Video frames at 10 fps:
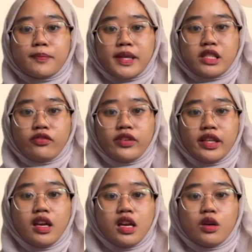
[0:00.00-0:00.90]

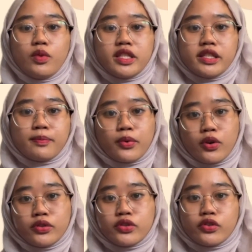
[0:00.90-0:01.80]
specific, which is
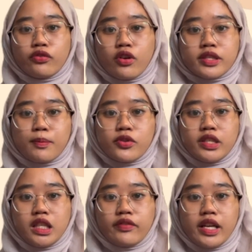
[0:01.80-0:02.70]
prone to false
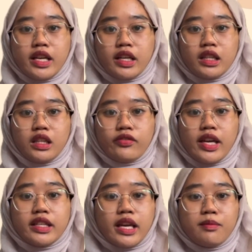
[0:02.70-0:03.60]
positive and negative
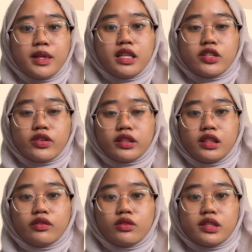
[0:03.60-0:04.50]
and can be
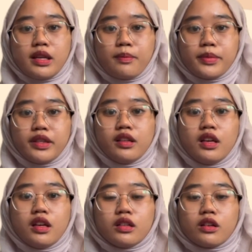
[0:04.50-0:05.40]
disruptive to the sample.
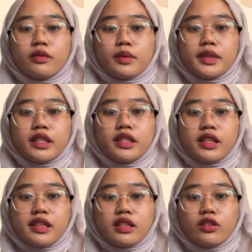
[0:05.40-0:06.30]
Confirmatory
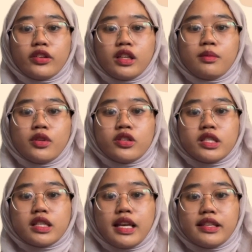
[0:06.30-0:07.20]
tests including
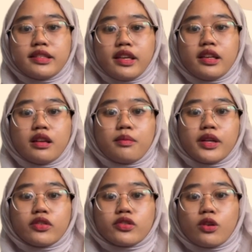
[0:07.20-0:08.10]
immunological assay,
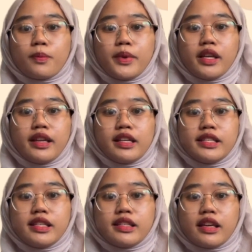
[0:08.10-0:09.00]
microscopic
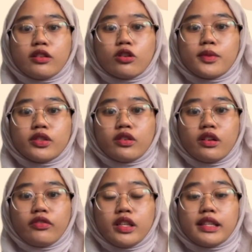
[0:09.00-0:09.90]
analysis and
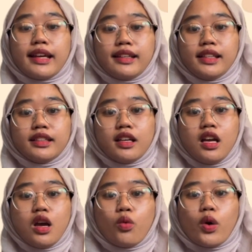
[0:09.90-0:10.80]
chromatographic technique,
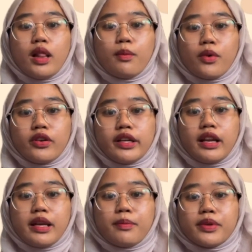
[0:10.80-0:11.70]
while more
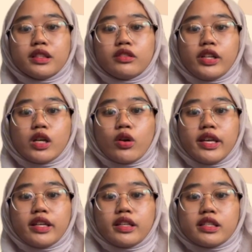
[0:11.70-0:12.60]
reliable,
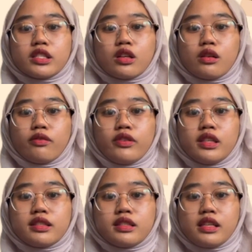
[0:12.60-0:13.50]
require a
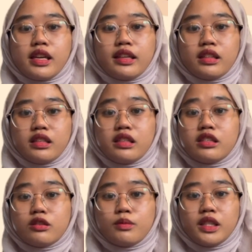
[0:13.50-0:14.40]
sophisticated
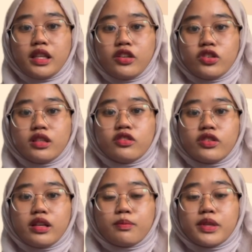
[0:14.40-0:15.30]
instrumentation,
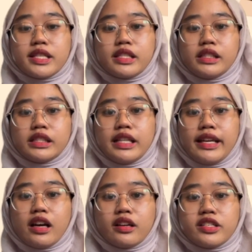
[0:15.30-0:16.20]
trained personnel
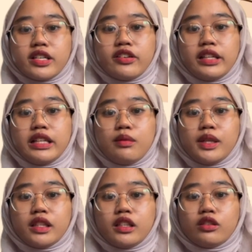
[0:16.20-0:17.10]
and are generally
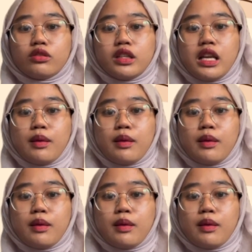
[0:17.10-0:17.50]
limited to the